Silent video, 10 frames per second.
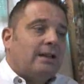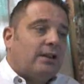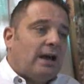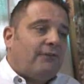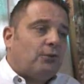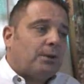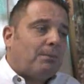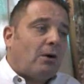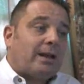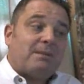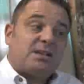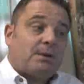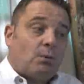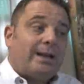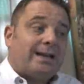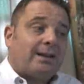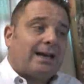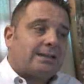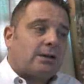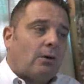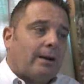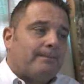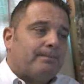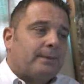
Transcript: Therefore, the market must be weak at that time.